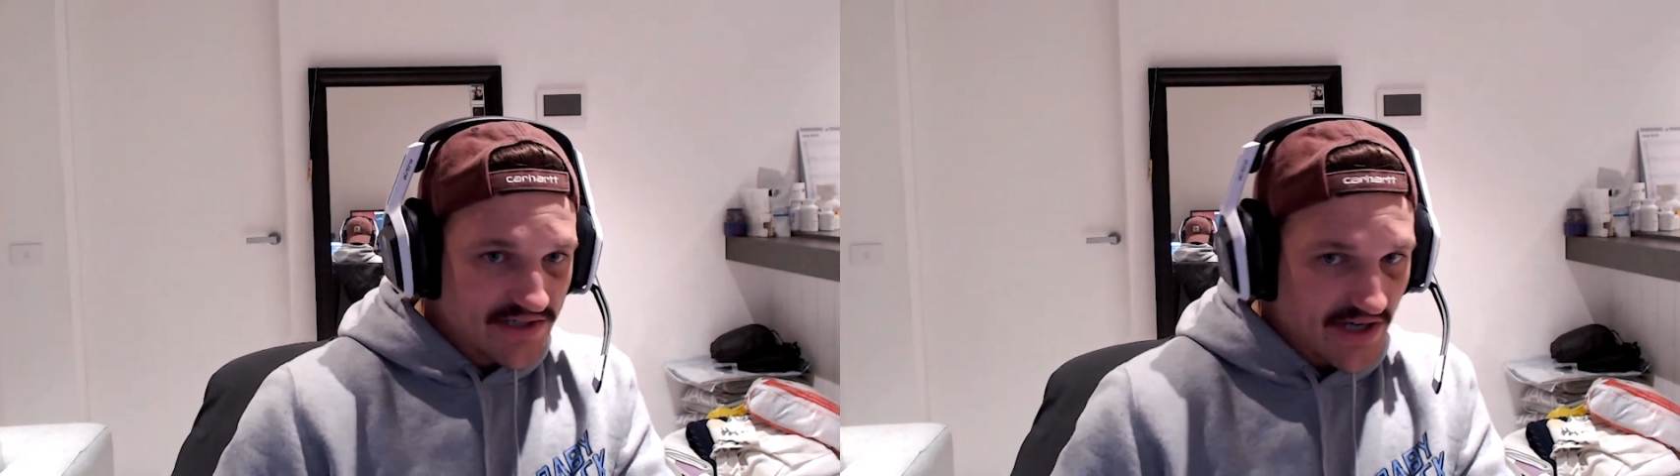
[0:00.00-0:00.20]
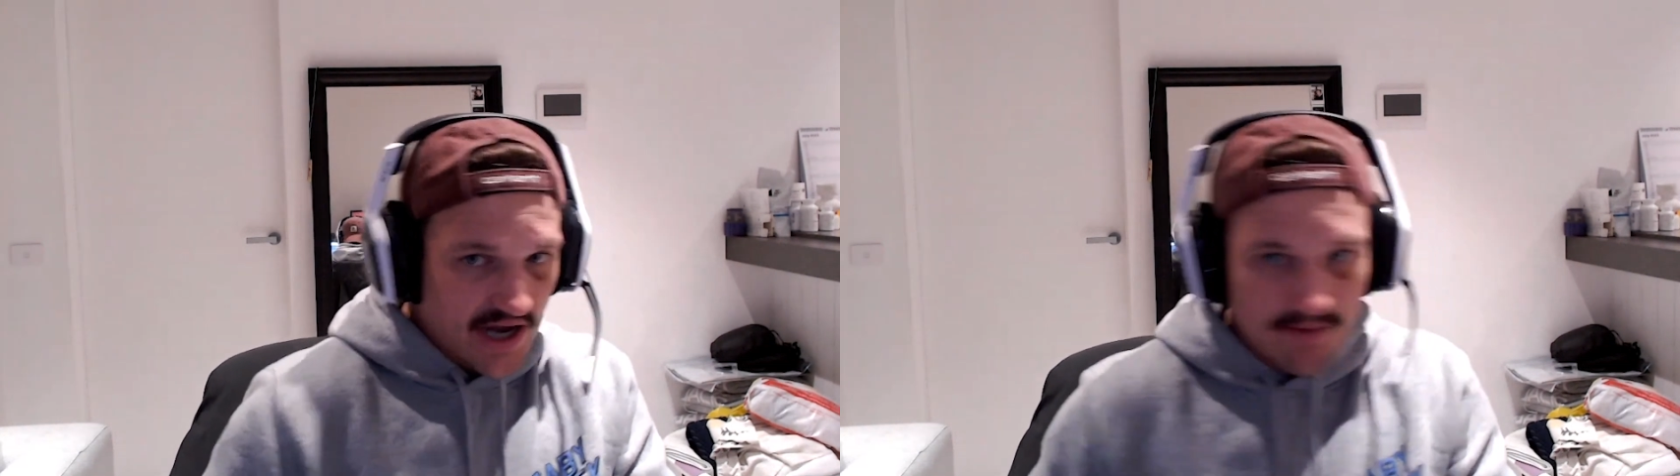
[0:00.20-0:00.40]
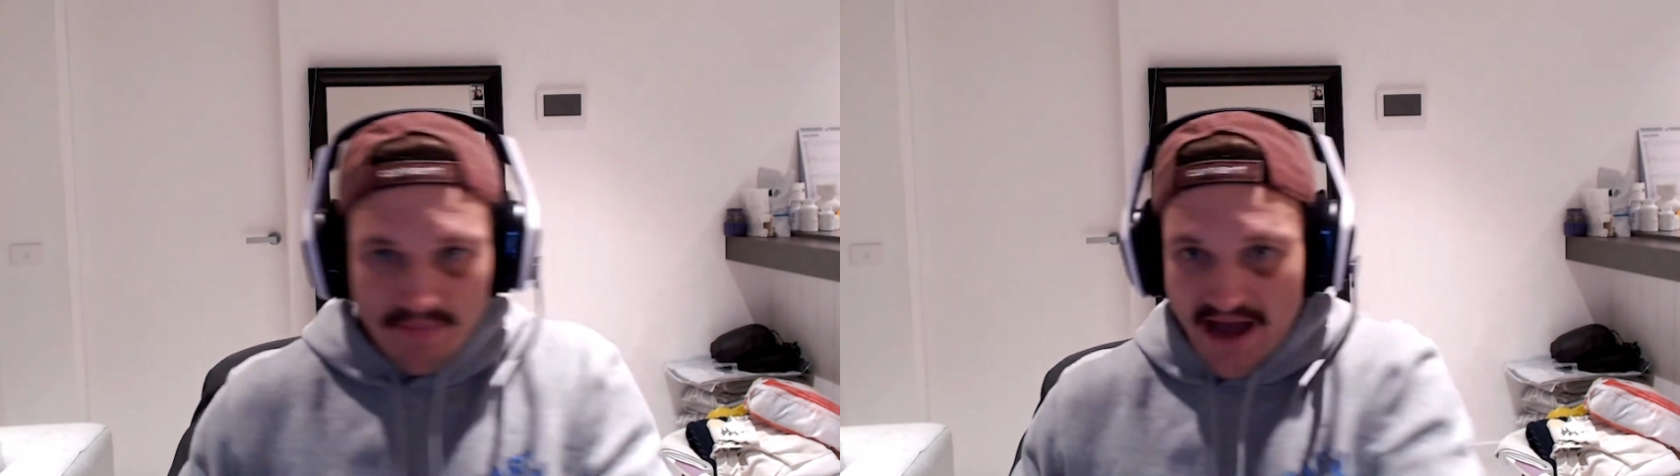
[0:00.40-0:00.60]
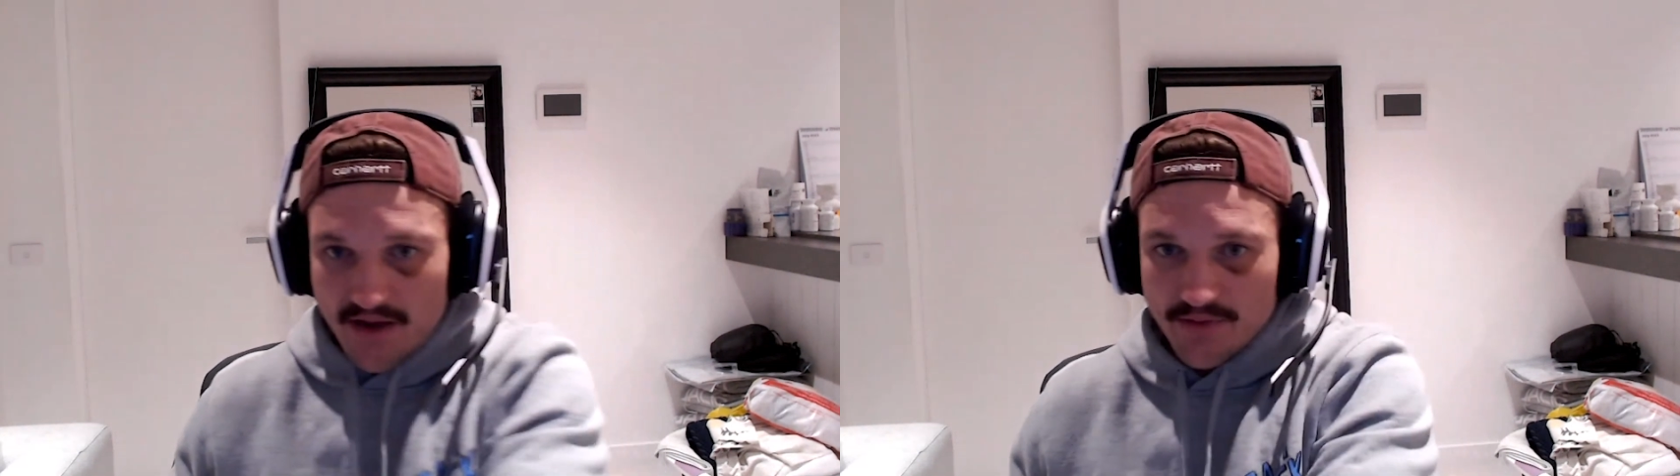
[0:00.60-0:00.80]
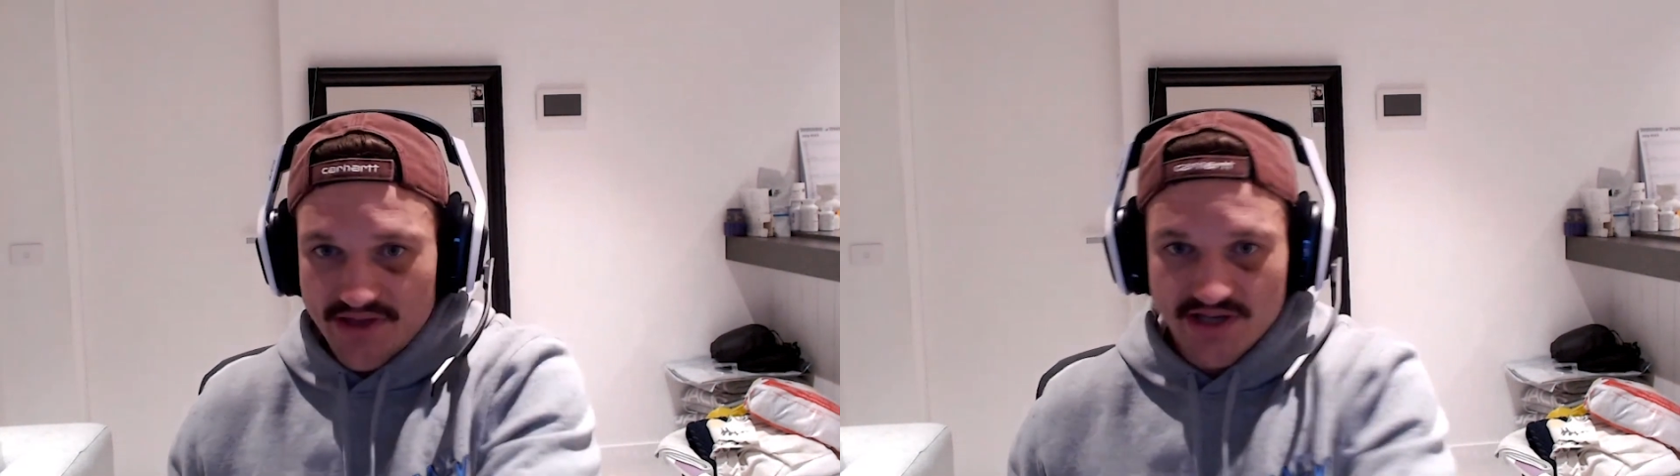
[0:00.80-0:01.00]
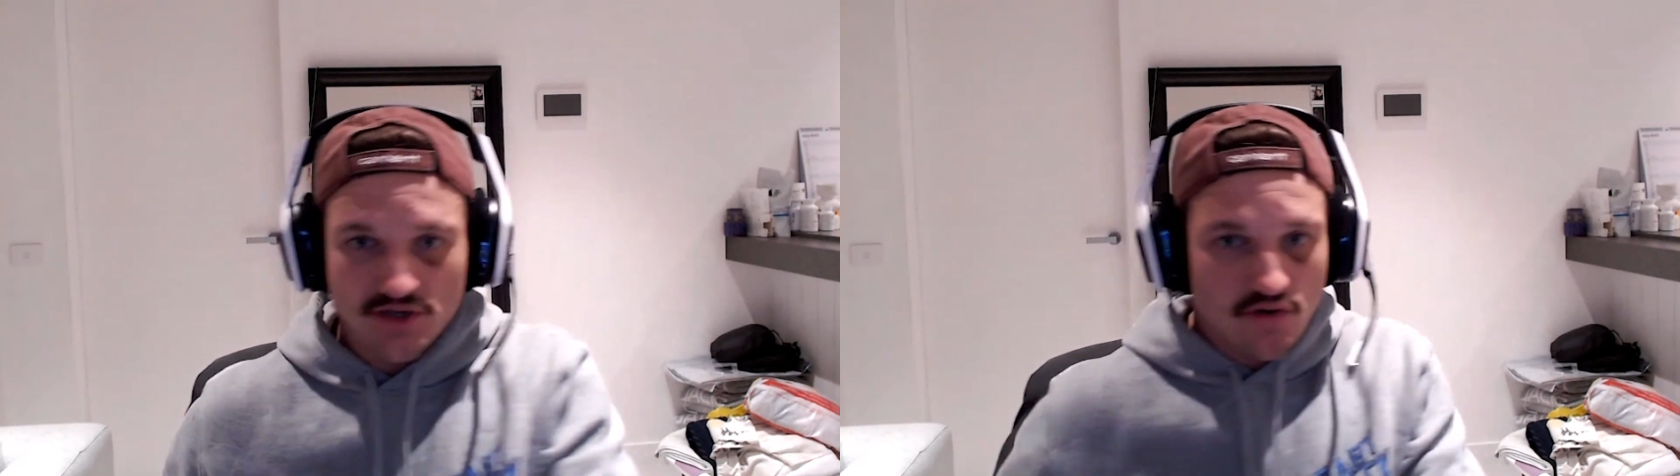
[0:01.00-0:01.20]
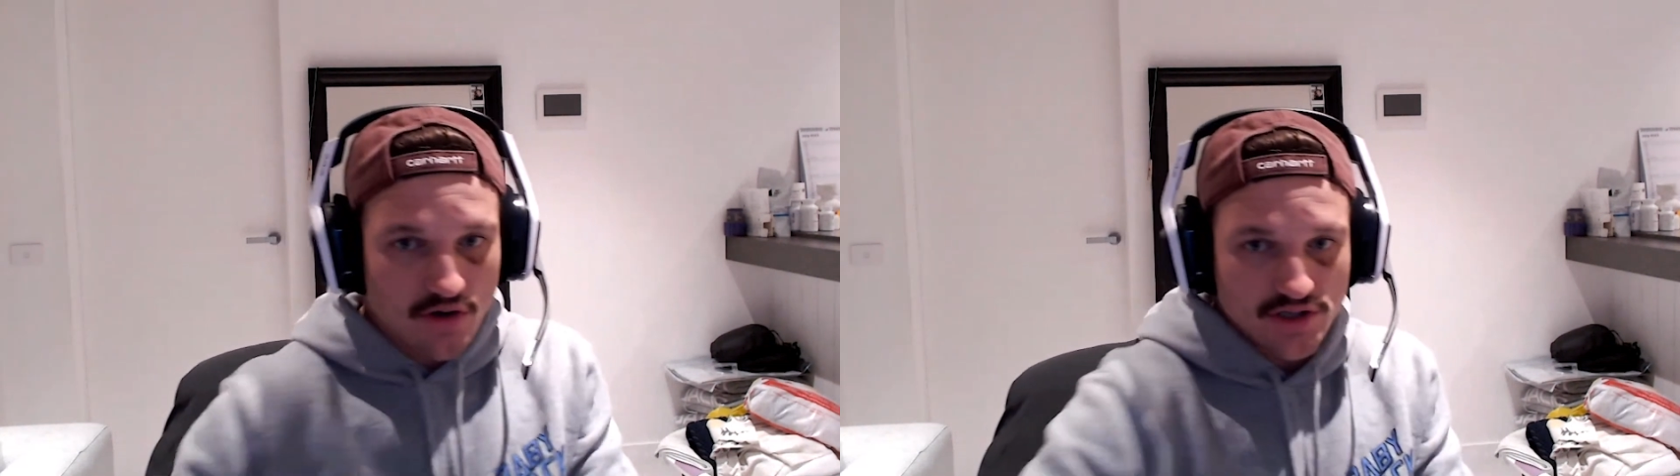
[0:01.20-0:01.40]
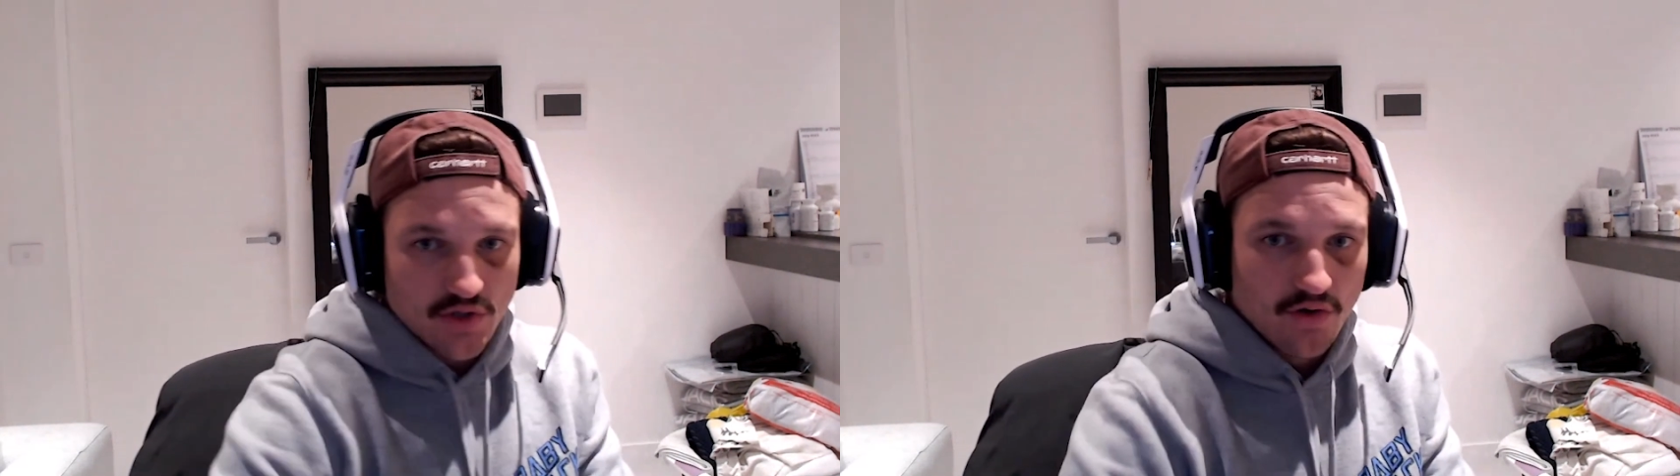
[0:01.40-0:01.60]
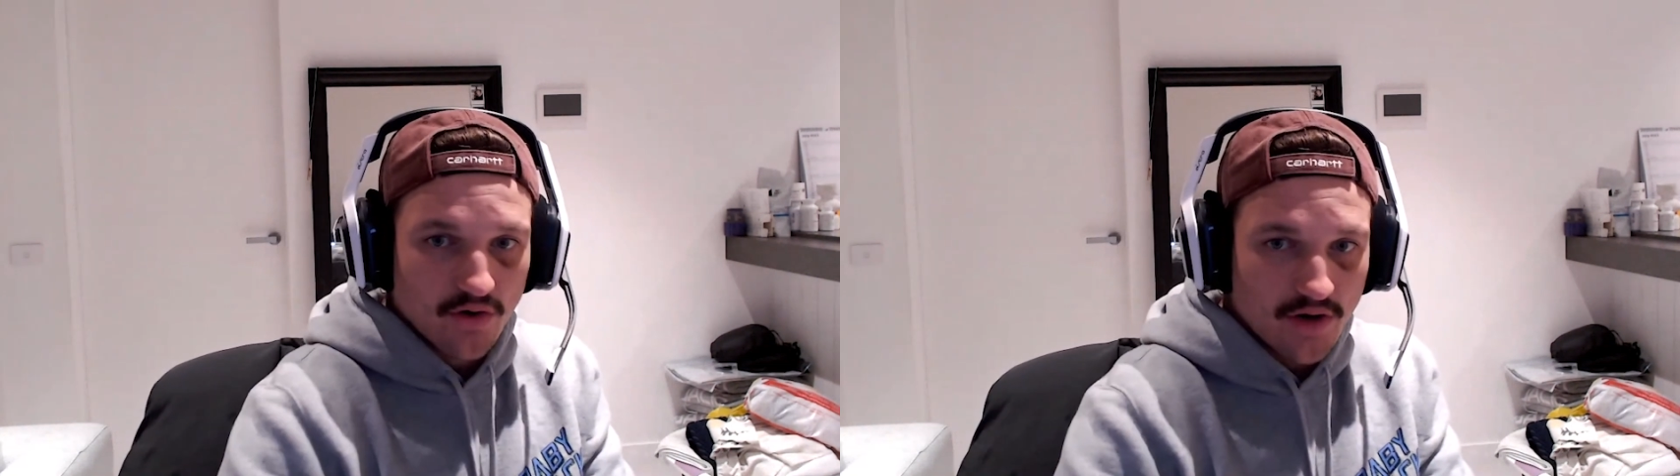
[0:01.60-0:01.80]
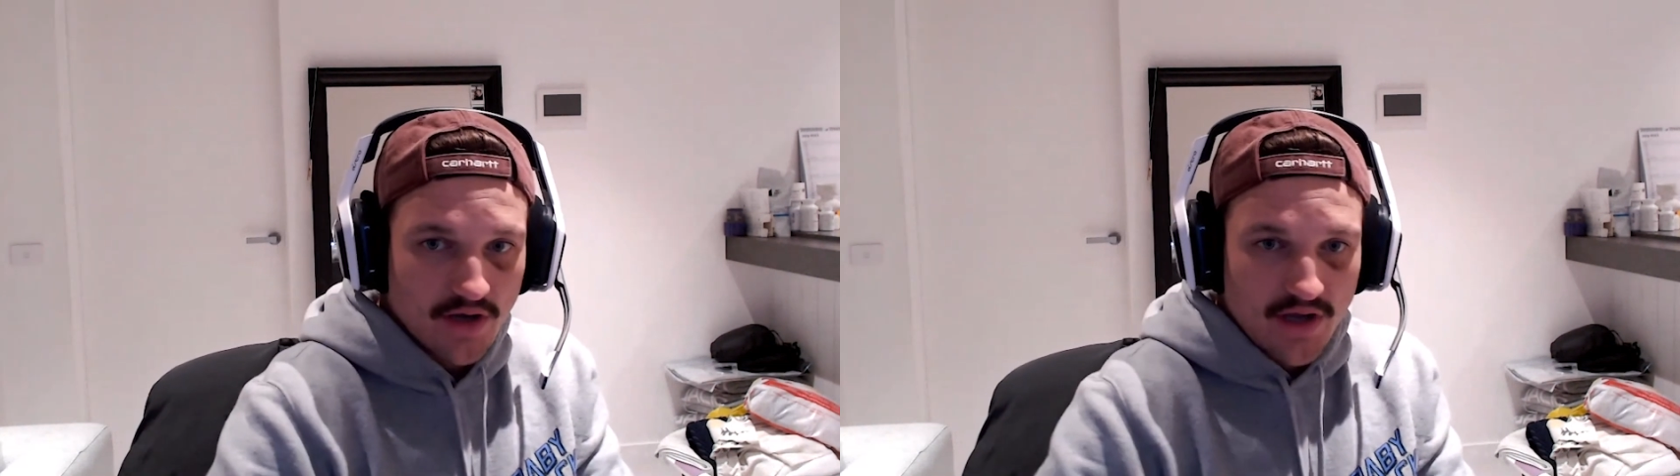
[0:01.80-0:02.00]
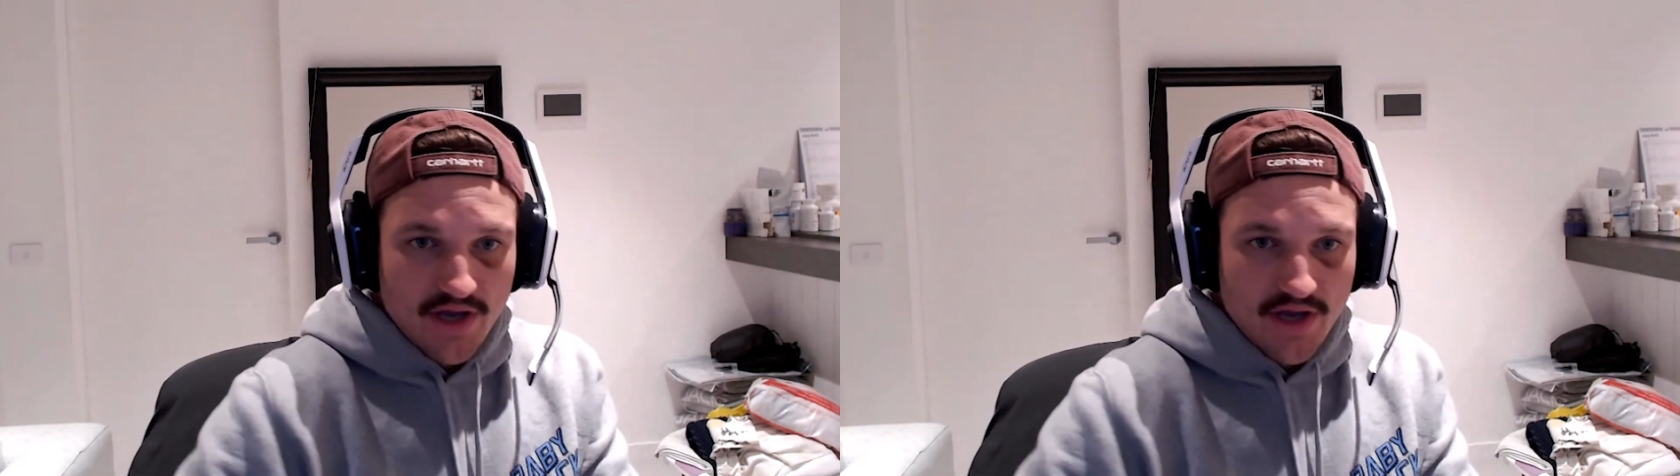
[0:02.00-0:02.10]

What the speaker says: to come back with his cross hook.